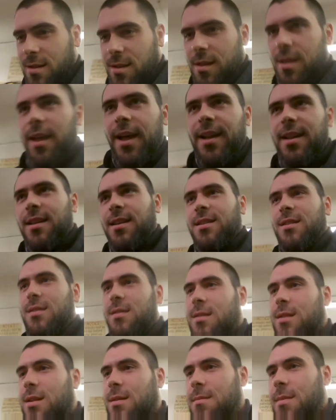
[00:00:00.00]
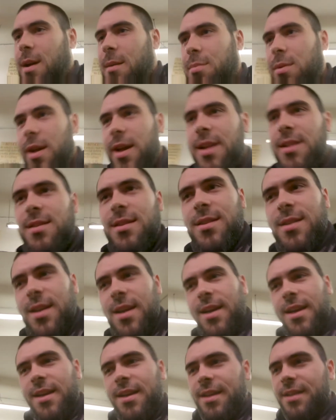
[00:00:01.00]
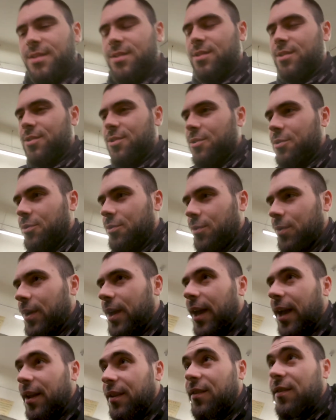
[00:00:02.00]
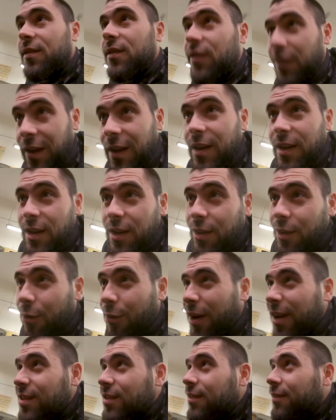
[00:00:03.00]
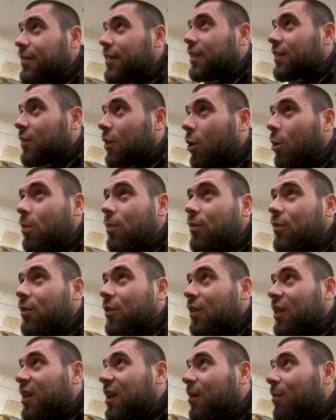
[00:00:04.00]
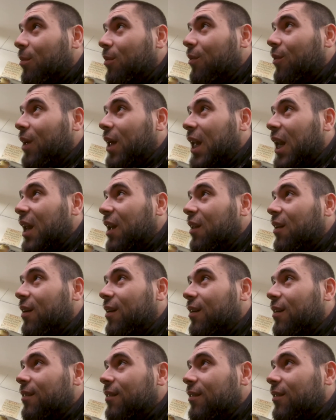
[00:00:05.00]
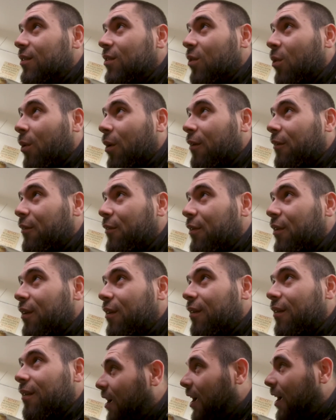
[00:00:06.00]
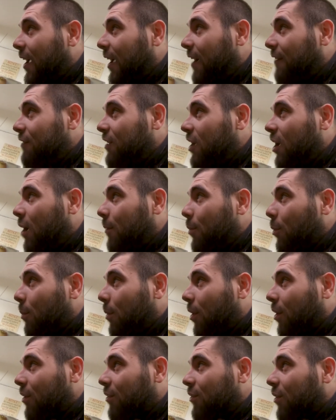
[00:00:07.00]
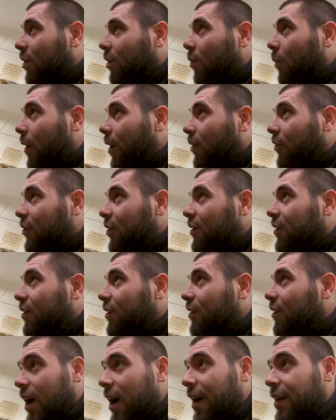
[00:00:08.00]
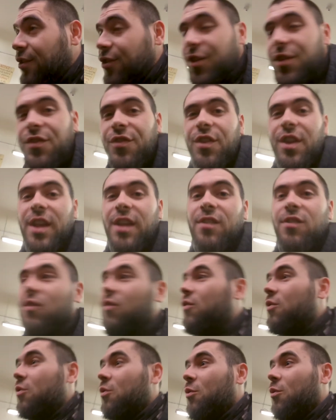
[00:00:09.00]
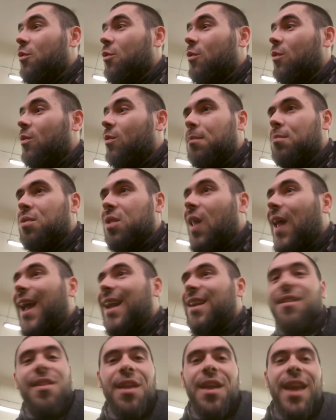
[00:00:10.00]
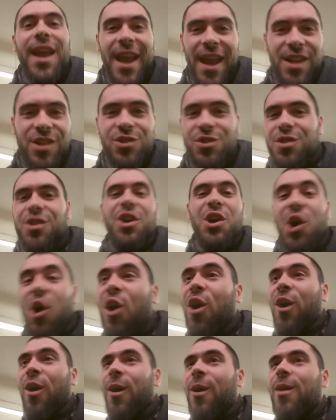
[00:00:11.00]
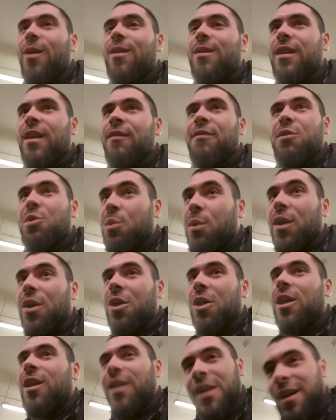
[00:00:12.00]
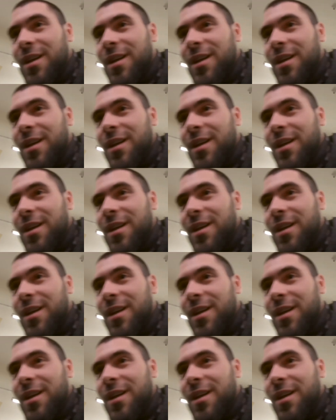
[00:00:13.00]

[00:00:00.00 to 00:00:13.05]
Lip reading: That is my plan today, is to get the rest of this hopefully completed, sort of. I have the upper bars all welded. I just need to plant the cage to the car, if you will.